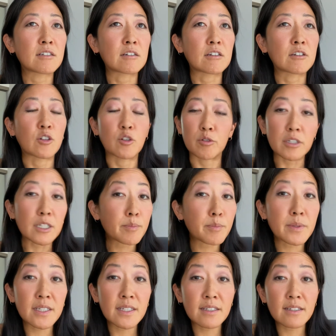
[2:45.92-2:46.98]

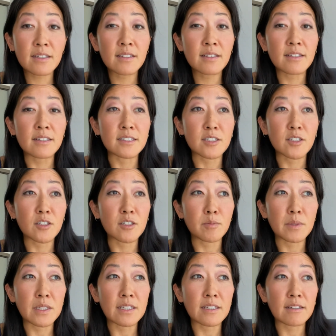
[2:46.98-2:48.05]
creepy? Is it going to
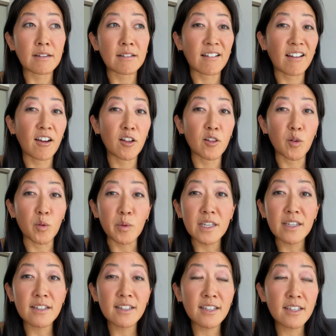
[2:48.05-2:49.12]
be kind of
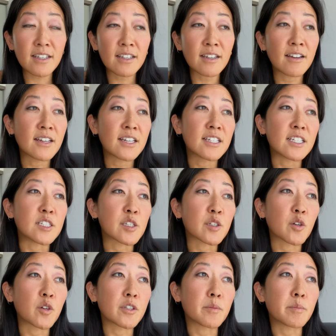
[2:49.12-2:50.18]
Halloween-y? Is it
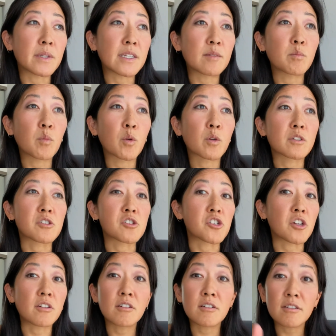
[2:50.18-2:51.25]
going to be more
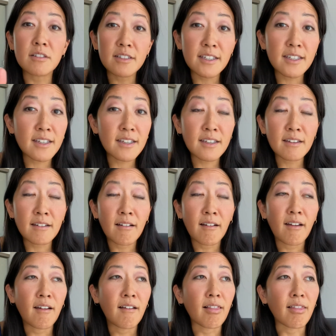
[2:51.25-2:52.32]
jungle-y
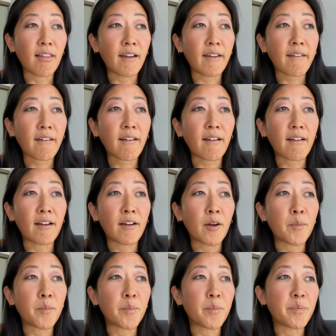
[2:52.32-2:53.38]
like
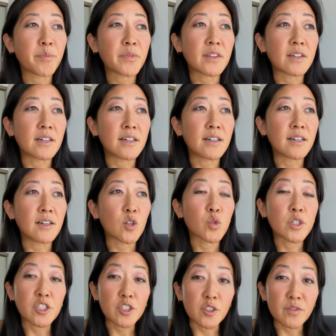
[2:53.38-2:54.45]
the
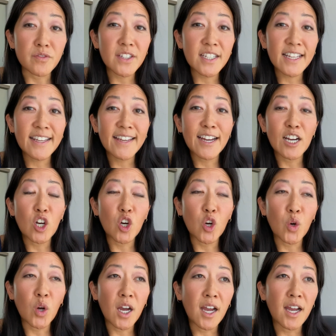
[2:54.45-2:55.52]
original
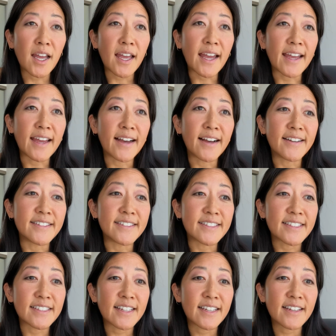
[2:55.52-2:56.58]
video? And
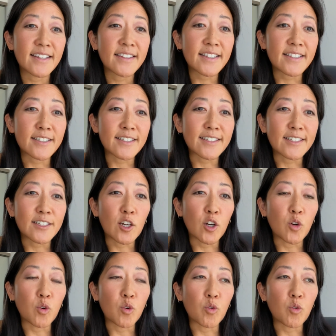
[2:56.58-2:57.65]
then,
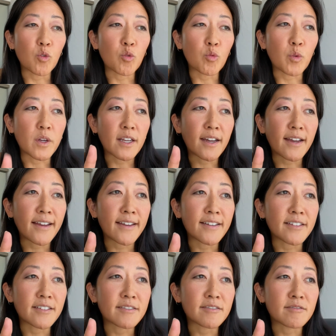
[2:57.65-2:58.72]
when
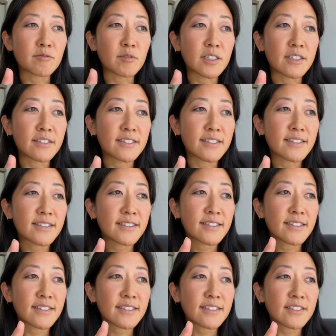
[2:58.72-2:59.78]
I
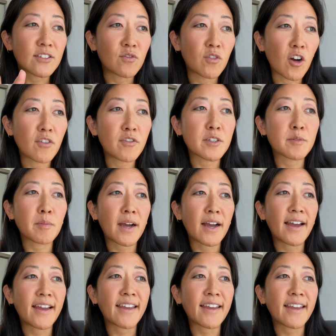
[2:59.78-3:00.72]
was involving my